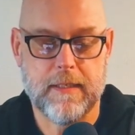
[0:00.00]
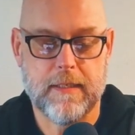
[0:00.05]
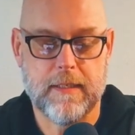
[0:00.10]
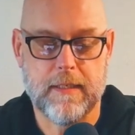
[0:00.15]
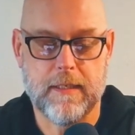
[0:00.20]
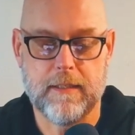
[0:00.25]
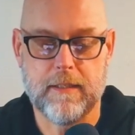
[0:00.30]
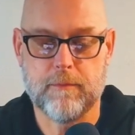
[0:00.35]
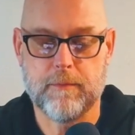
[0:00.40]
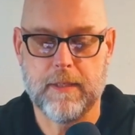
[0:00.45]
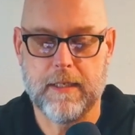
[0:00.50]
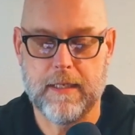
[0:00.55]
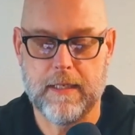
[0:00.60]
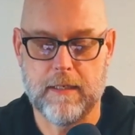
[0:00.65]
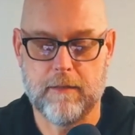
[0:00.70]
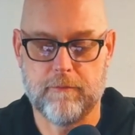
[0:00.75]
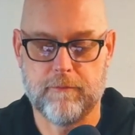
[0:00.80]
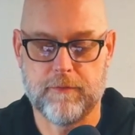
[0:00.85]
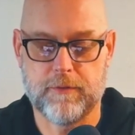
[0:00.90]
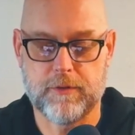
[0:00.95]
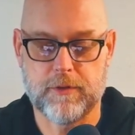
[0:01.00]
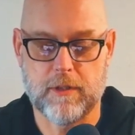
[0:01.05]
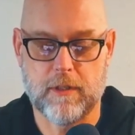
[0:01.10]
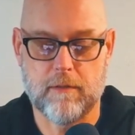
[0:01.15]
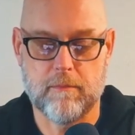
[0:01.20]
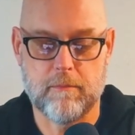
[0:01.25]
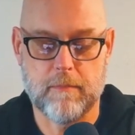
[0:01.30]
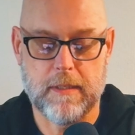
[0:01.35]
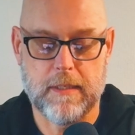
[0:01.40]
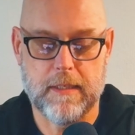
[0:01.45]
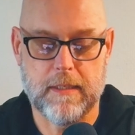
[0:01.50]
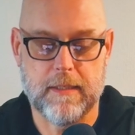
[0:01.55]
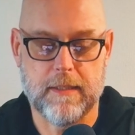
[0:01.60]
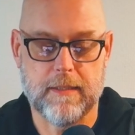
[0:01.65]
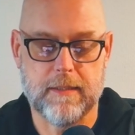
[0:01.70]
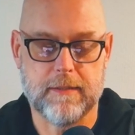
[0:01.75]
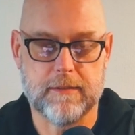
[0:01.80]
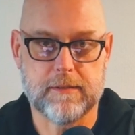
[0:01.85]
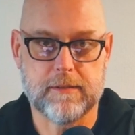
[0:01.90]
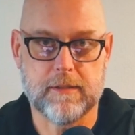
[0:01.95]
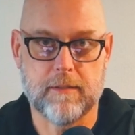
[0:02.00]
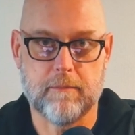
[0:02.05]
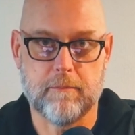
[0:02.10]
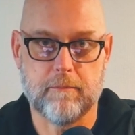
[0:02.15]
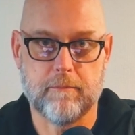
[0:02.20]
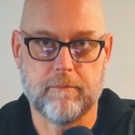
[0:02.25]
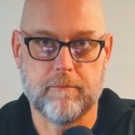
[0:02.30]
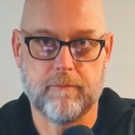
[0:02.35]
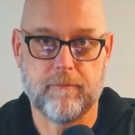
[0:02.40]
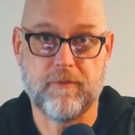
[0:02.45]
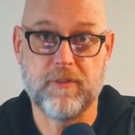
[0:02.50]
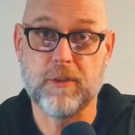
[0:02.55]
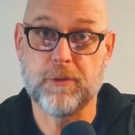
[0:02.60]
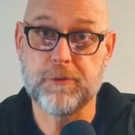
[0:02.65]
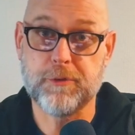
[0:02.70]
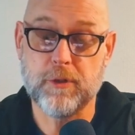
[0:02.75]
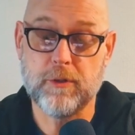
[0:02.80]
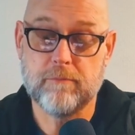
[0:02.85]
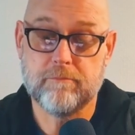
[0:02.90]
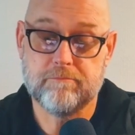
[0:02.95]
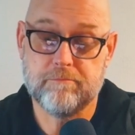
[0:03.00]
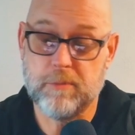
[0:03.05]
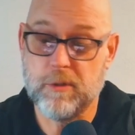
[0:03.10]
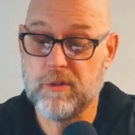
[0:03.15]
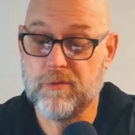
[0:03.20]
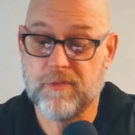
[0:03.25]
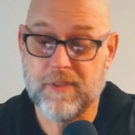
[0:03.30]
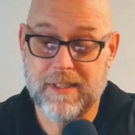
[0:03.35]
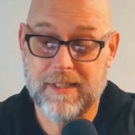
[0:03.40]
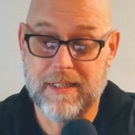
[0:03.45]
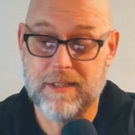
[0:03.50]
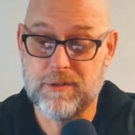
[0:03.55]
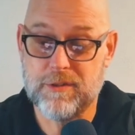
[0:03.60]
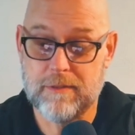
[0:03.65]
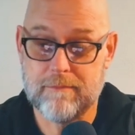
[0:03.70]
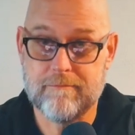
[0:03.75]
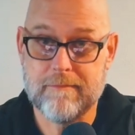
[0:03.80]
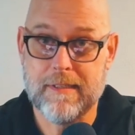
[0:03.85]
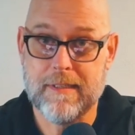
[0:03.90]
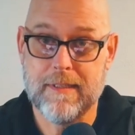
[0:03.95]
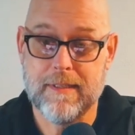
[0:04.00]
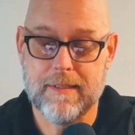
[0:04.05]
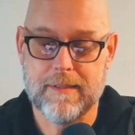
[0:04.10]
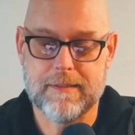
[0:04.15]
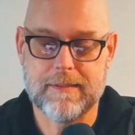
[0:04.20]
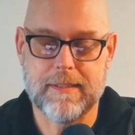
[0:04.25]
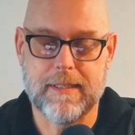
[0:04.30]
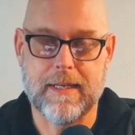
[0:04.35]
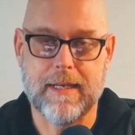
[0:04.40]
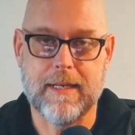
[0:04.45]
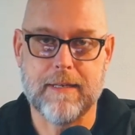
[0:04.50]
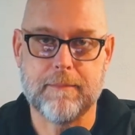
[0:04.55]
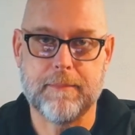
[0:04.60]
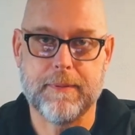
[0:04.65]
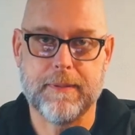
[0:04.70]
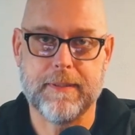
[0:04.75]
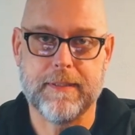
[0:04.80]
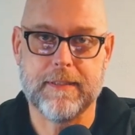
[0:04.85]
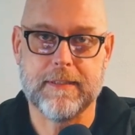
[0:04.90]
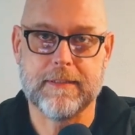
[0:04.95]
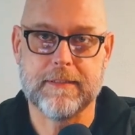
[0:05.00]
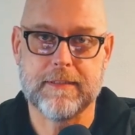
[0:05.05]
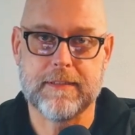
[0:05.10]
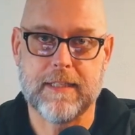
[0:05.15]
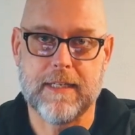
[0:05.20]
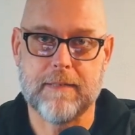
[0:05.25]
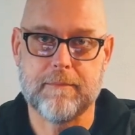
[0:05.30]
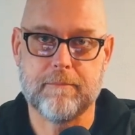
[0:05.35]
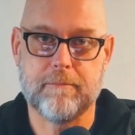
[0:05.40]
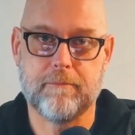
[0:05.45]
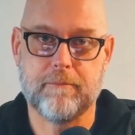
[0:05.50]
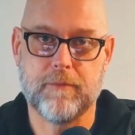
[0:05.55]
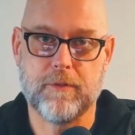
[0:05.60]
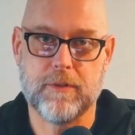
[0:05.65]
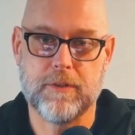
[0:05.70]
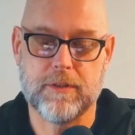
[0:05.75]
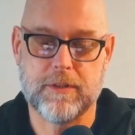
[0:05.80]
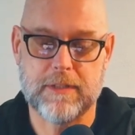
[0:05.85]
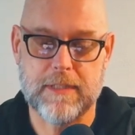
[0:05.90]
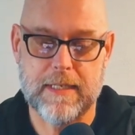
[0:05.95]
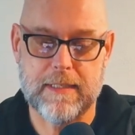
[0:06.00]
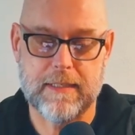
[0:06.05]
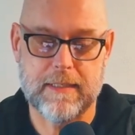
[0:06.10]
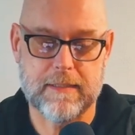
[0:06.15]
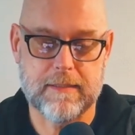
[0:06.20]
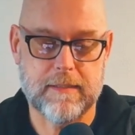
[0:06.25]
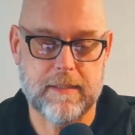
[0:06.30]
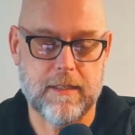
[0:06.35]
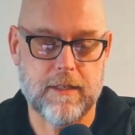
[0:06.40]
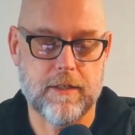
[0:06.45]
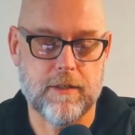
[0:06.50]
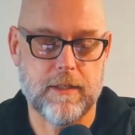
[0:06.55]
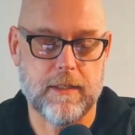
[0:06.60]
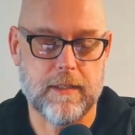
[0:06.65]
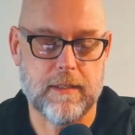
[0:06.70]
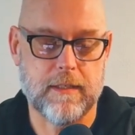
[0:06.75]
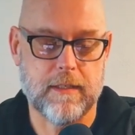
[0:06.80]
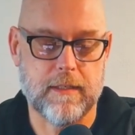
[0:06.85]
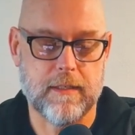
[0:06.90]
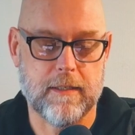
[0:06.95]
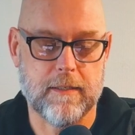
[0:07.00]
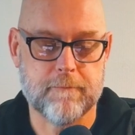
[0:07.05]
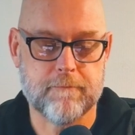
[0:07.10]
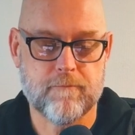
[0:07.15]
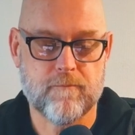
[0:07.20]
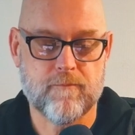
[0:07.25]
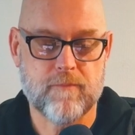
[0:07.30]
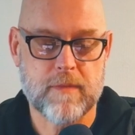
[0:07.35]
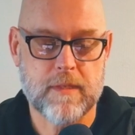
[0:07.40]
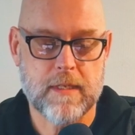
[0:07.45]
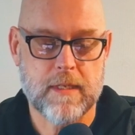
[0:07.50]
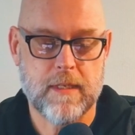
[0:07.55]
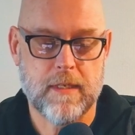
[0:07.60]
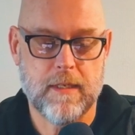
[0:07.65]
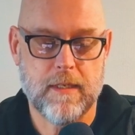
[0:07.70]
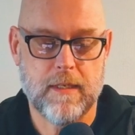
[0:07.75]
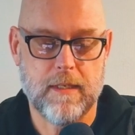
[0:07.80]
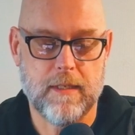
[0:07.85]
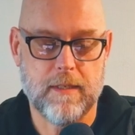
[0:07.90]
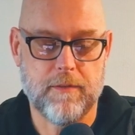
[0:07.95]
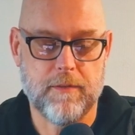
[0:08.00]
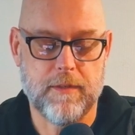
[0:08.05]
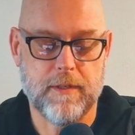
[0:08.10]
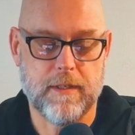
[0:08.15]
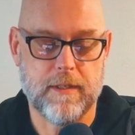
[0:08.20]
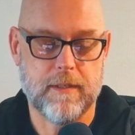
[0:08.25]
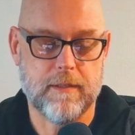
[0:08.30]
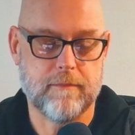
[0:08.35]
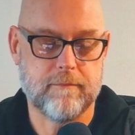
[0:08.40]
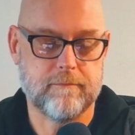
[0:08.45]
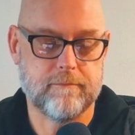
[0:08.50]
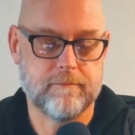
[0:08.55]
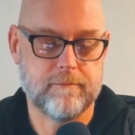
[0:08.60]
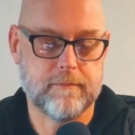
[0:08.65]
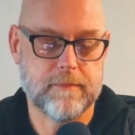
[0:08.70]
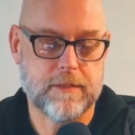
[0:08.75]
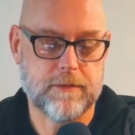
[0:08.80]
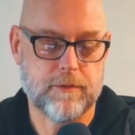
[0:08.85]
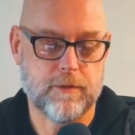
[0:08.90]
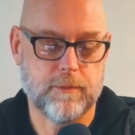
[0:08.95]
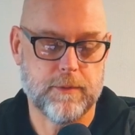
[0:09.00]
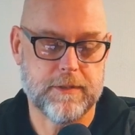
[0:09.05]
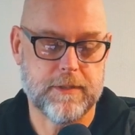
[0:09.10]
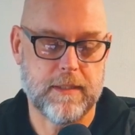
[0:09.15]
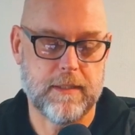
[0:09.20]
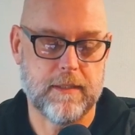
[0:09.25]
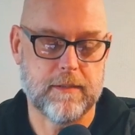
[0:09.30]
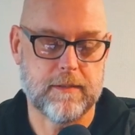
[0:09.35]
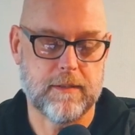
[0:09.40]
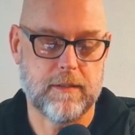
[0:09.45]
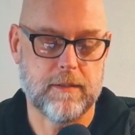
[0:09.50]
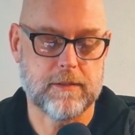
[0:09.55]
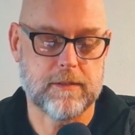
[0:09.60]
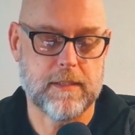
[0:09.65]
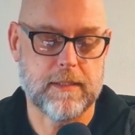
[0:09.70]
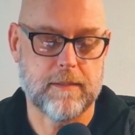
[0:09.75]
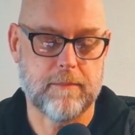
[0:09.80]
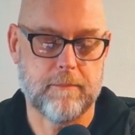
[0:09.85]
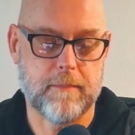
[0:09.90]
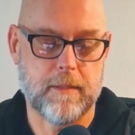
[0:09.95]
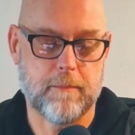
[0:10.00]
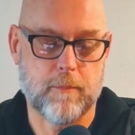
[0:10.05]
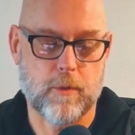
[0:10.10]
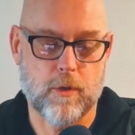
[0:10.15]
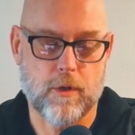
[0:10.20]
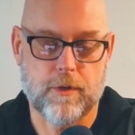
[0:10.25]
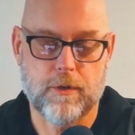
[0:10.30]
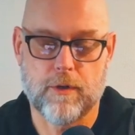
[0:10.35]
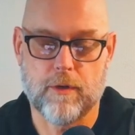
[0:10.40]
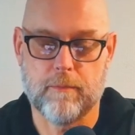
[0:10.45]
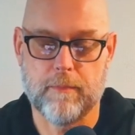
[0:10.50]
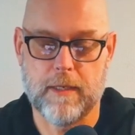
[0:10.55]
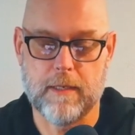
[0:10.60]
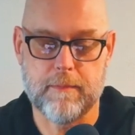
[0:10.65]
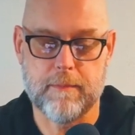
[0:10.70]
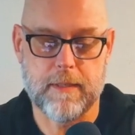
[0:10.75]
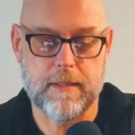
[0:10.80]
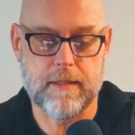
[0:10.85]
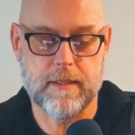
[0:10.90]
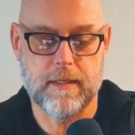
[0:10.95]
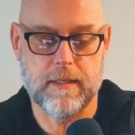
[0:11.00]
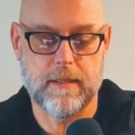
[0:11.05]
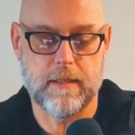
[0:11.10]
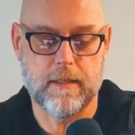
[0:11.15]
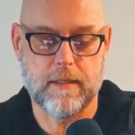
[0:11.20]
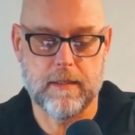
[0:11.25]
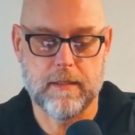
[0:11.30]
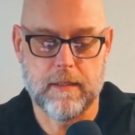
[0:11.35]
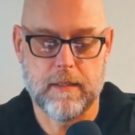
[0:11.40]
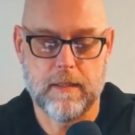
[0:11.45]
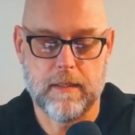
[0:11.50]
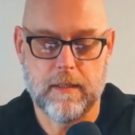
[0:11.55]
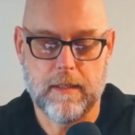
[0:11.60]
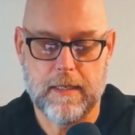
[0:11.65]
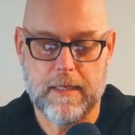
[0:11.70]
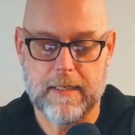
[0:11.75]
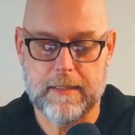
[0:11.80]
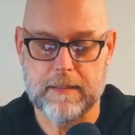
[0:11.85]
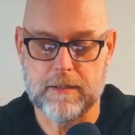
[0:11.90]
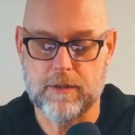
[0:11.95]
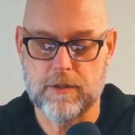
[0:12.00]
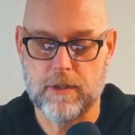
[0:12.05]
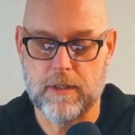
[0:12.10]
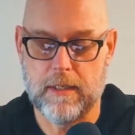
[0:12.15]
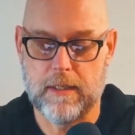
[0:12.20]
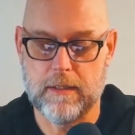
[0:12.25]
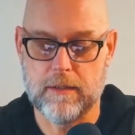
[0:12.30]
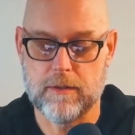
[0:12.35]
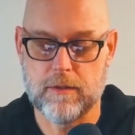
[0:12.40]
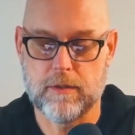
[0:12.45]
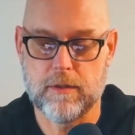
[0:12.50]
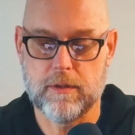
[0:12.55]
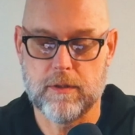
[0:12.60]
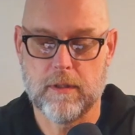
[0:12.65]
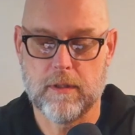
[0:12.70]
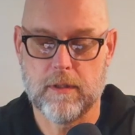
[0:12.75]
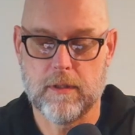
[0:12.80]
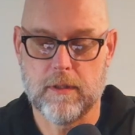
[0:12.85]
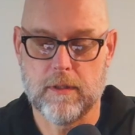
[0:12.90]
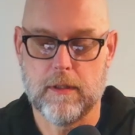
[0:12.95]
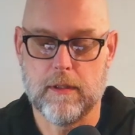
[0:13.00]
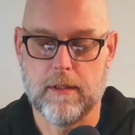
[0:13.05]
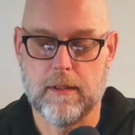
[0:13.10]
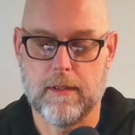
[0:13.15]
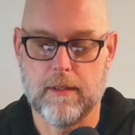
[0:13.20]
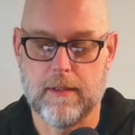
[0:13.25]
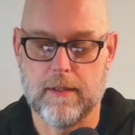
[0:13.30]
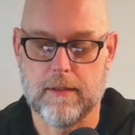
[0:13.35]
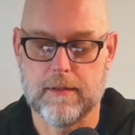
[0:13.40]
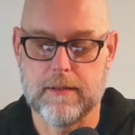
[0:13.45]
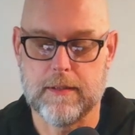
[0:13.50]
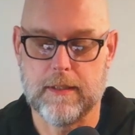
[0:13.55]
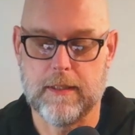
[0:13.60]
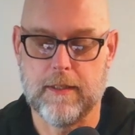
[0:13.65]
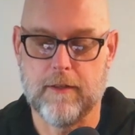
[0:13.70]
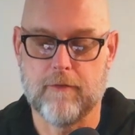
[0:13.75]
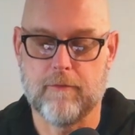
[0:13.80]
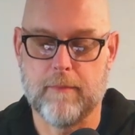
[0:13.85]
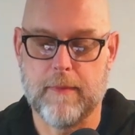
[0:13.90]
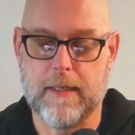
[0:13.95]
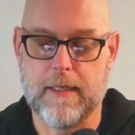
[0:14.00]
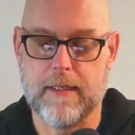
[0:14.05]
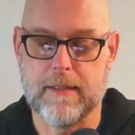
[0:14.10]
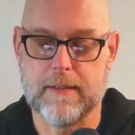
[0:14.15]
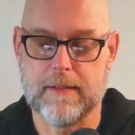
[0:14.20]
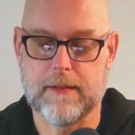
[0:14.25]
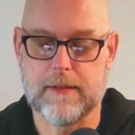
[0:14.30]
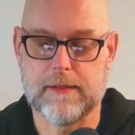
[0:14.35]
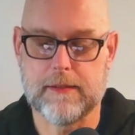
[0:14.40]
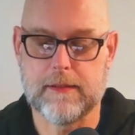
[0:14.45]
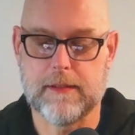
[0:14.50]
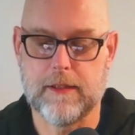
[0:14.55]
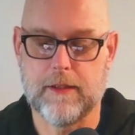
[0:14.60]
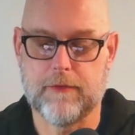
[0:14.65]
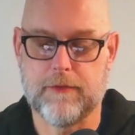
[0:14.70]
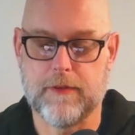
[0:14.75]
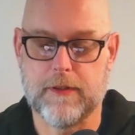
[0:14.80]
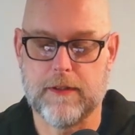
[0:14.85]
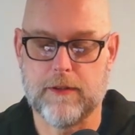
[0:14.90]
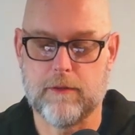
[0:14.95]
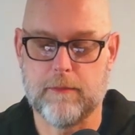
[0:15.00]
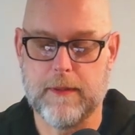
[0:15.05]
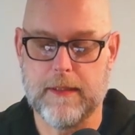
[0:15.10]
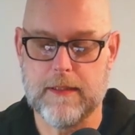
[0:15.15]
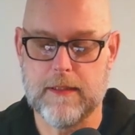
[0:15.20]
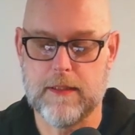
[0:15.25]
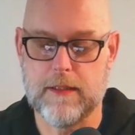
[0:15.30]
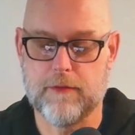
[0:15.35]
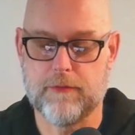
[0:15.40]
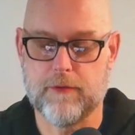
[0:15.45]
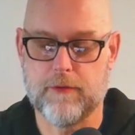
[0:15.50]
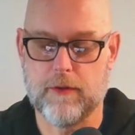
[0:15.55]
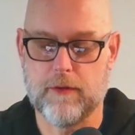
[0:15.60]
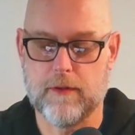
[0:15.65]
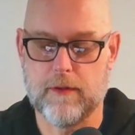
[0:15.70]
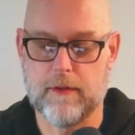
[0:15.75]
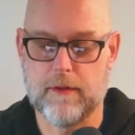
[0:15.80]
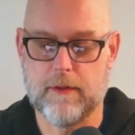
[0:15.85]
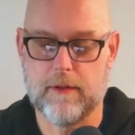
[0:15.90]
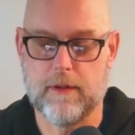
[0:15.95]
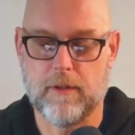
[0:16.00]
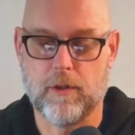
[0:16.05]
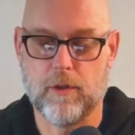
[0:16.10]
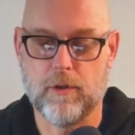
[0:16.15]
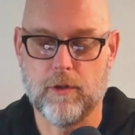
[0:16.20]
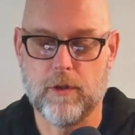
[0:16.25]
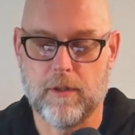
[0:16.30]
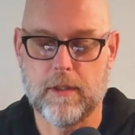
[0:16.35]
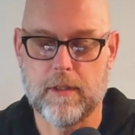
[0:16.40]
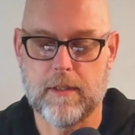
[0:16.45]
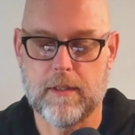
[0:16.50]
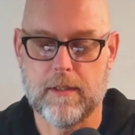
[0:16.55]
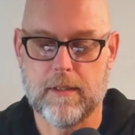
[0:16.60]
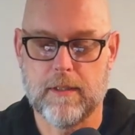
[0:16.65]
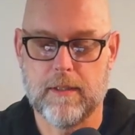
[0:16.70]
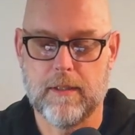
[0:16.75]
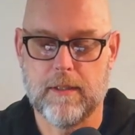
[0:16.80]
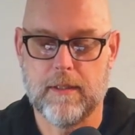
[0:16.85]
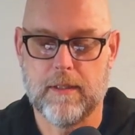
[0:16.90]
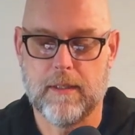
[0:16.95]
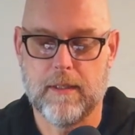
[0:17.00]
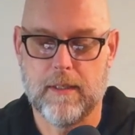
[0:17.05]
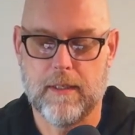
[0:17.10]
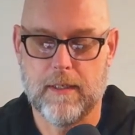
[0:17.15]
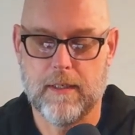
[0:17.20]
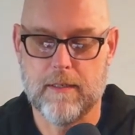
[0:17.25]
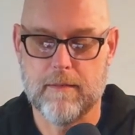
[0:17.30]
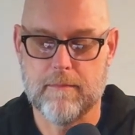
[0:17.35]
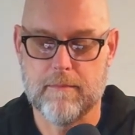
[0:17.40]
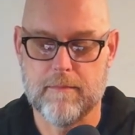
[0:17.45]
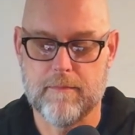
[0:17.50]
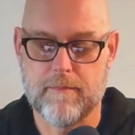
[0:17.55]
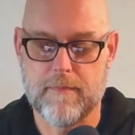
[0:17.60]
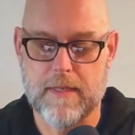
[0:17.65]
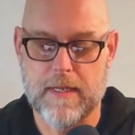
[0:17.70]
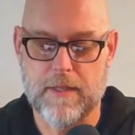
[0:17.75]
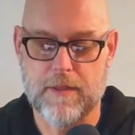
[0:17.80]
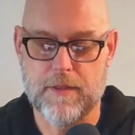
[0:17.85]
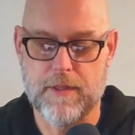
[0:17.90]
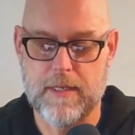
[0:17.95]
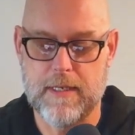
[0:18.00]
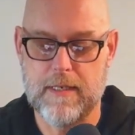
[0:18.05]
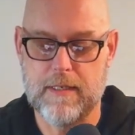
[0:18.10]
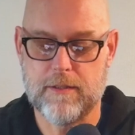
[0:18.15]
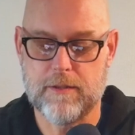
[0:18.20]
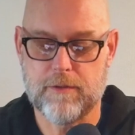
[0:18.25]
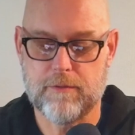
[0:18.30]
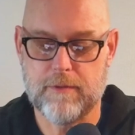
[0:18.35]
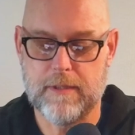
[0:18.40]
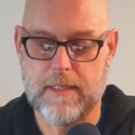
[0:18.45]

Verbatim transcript: And then we have some, uh, some filter beautification type, uh, type settings here in the, in the, I don't know what that is. It looks like a, a marker maybe that uh, I can change uh, to give myself a little bit different look. Um, these three